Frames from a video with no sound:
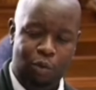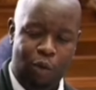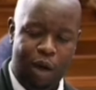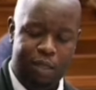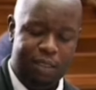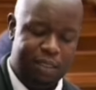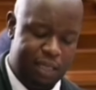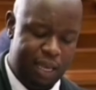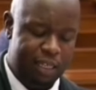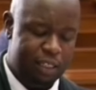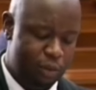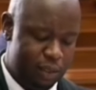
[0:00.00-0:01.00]
At what
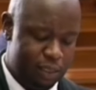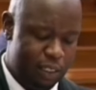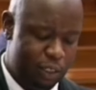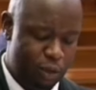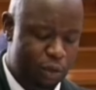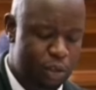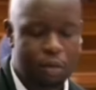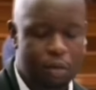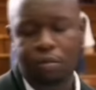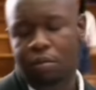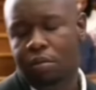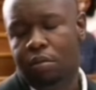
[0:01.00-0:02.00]
stage was the
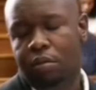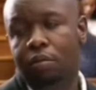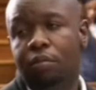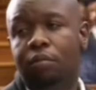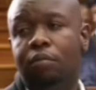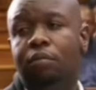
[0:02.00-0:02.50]
door closed?